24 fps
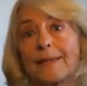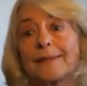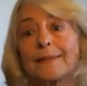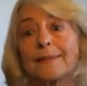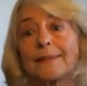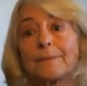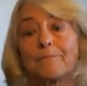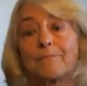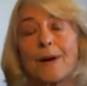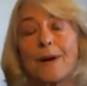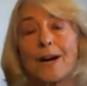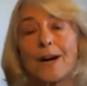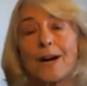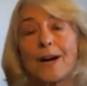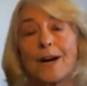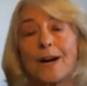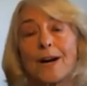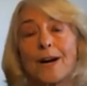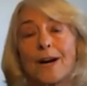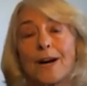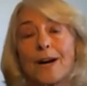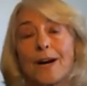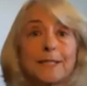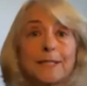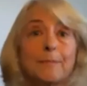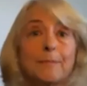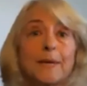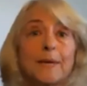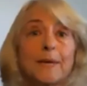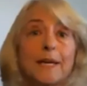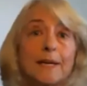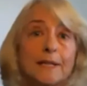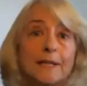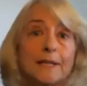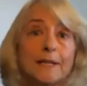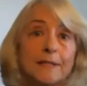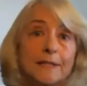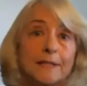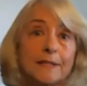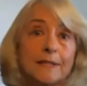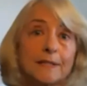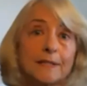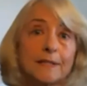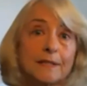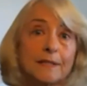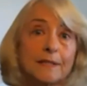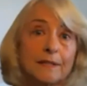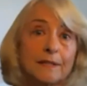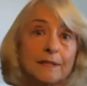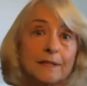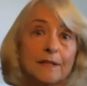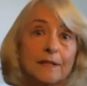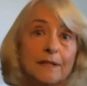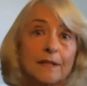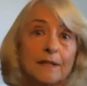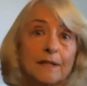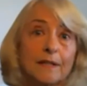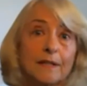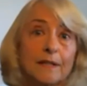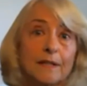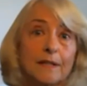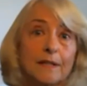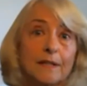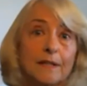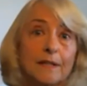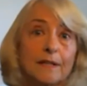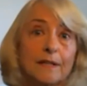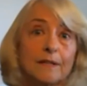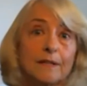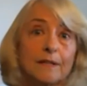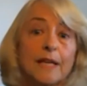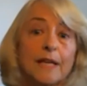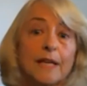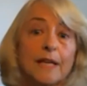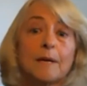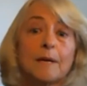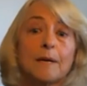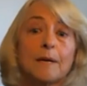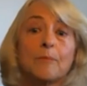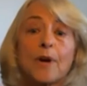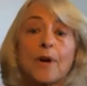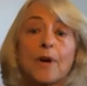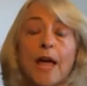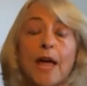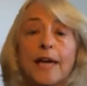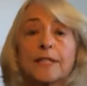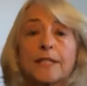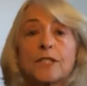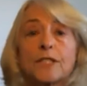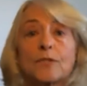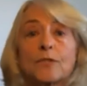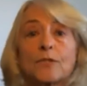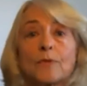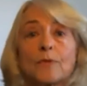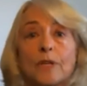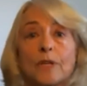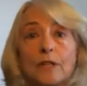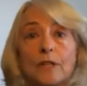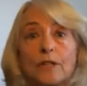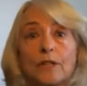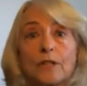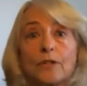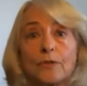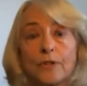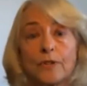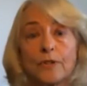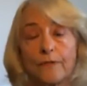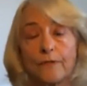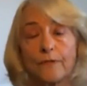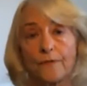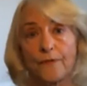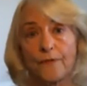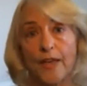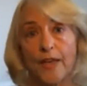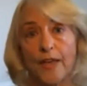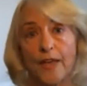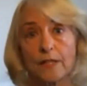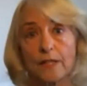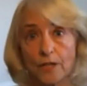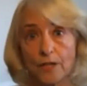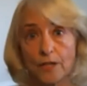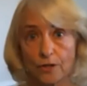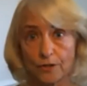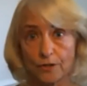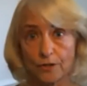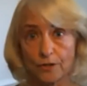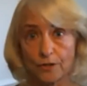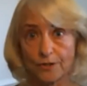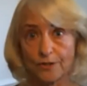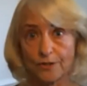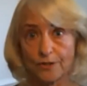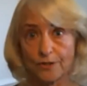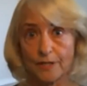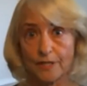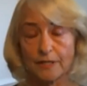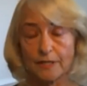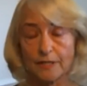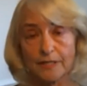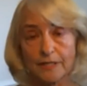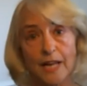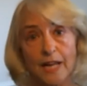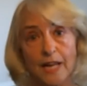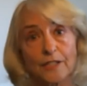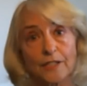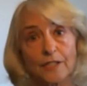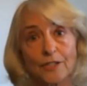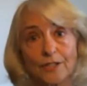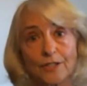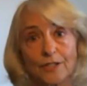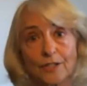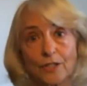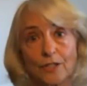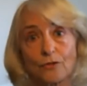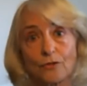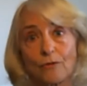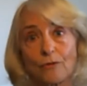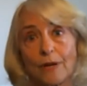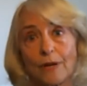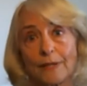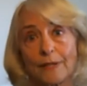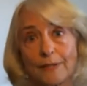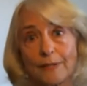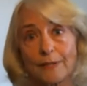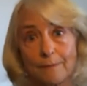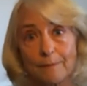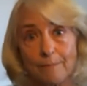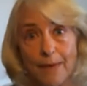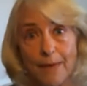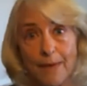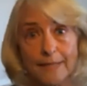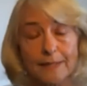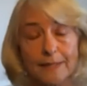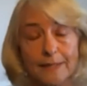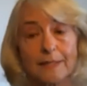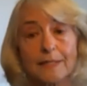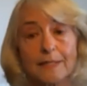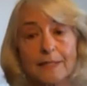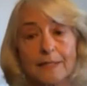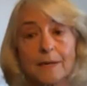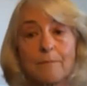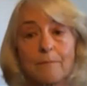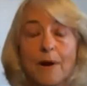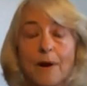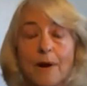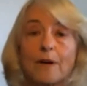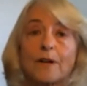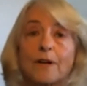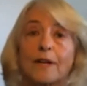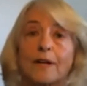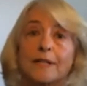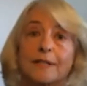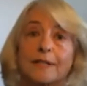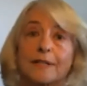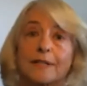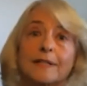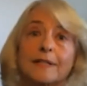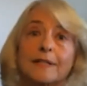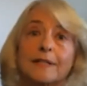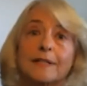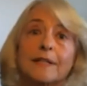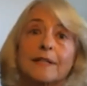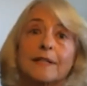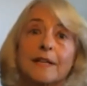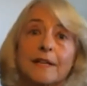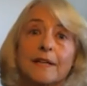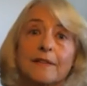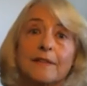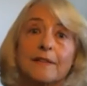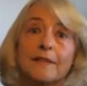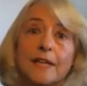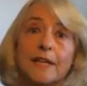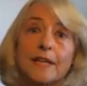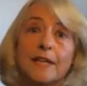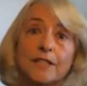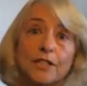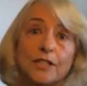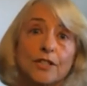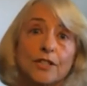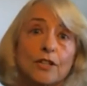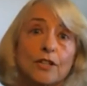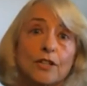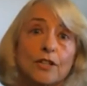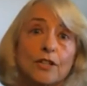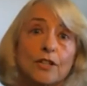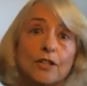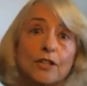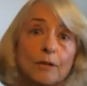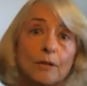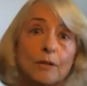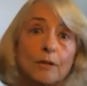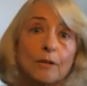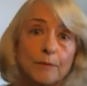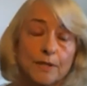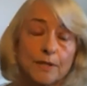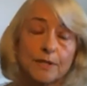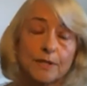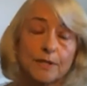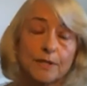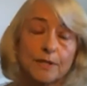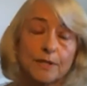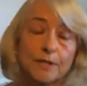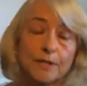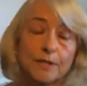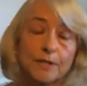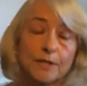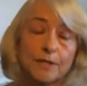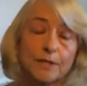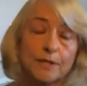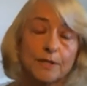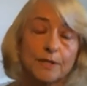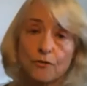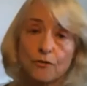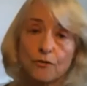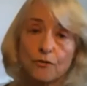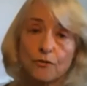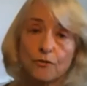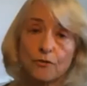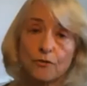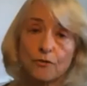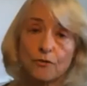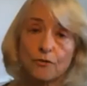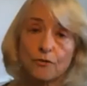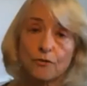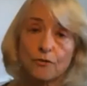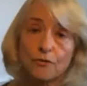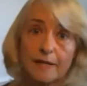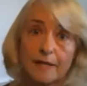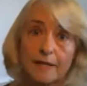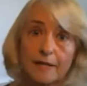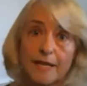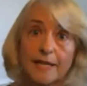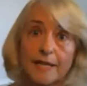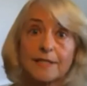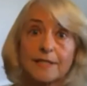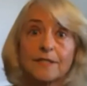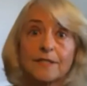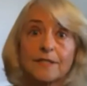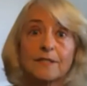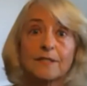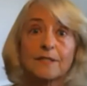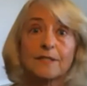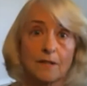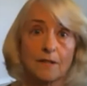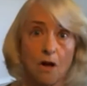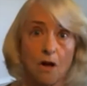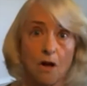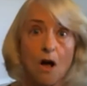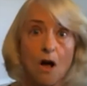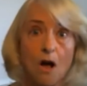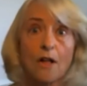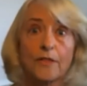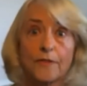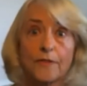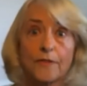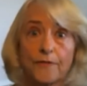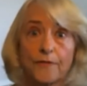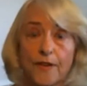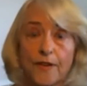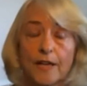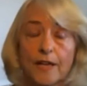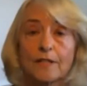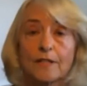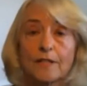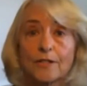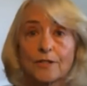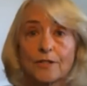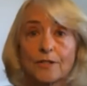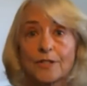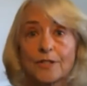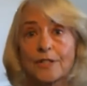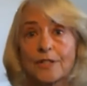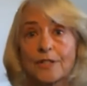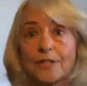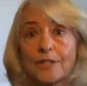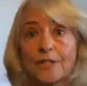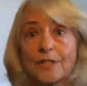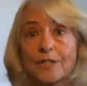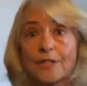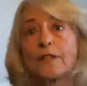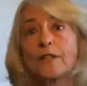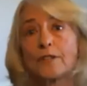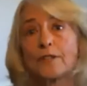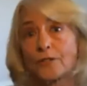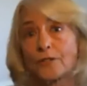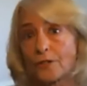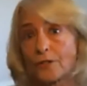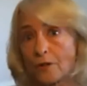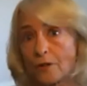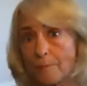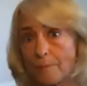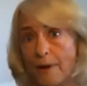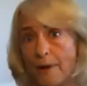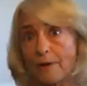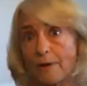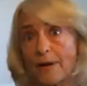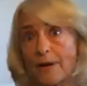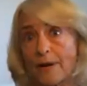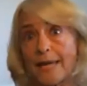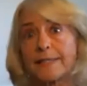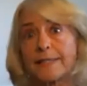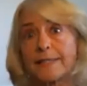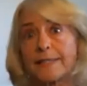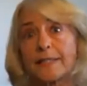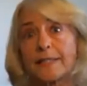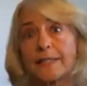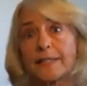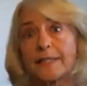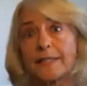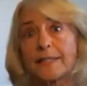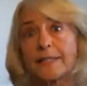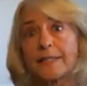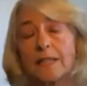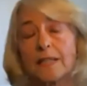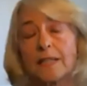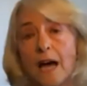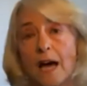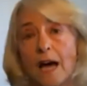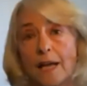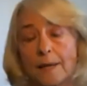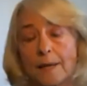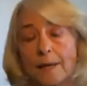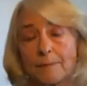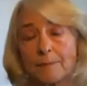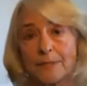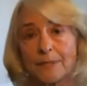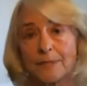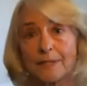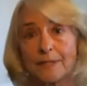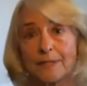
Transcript: part of it is because that number has to include the failures. It's not just the drug that makes it to market that determines the price of a drug. It's all the failures, and the failures are about eight to ten times